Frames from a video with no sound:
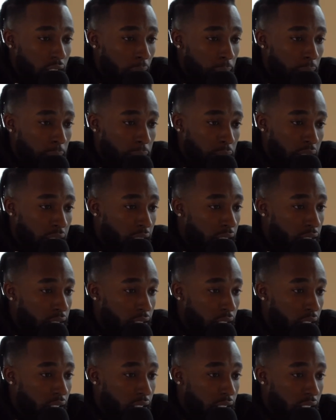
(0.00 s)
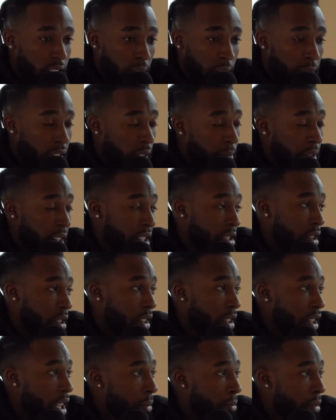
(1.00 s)
a play, and I play till I
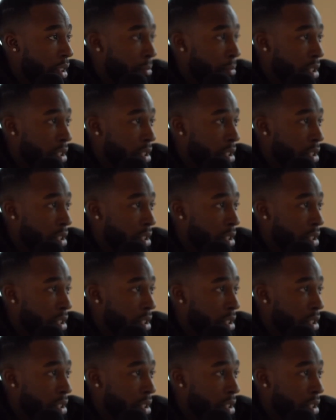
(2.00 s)
can't play.